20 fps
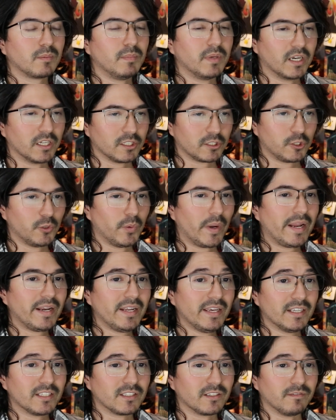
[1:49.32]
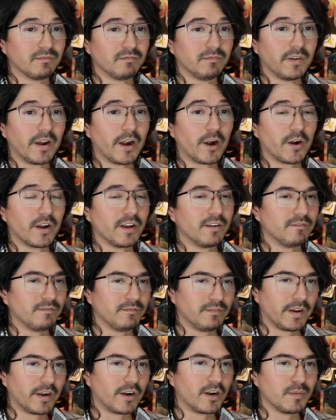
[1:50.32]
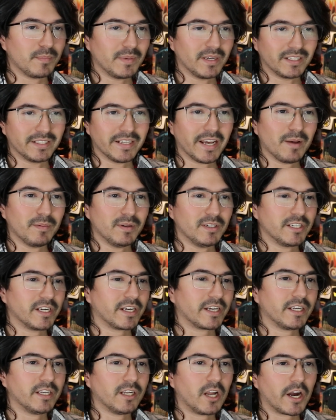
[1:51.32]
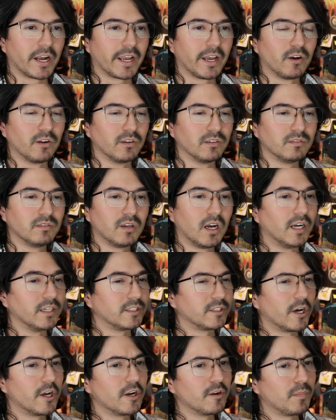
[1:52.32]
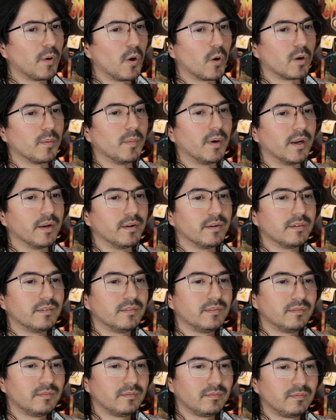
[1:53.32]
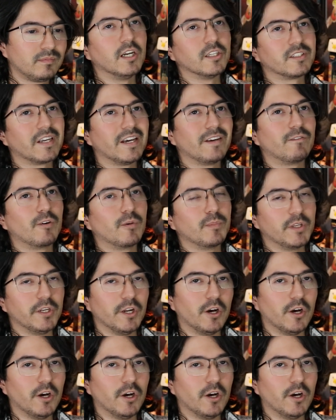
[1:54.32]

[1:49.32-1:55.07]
Because 280 is a very, very big damage and can knock out a ton of Pokemon. Aside from, you